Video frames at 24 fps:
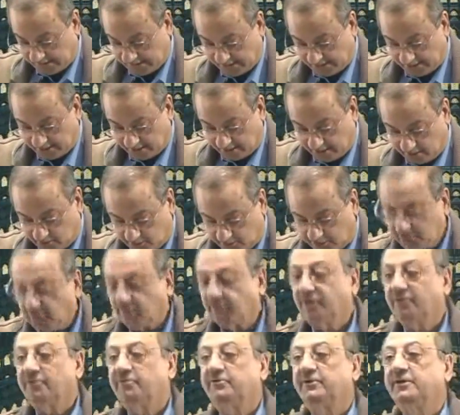And
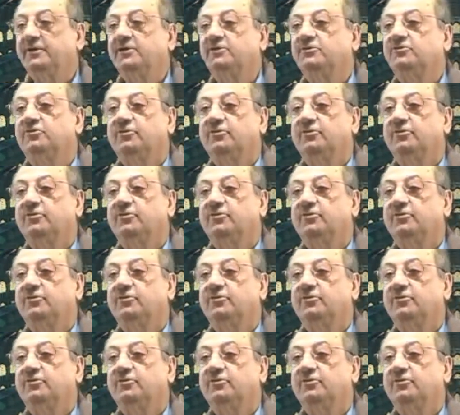also if it is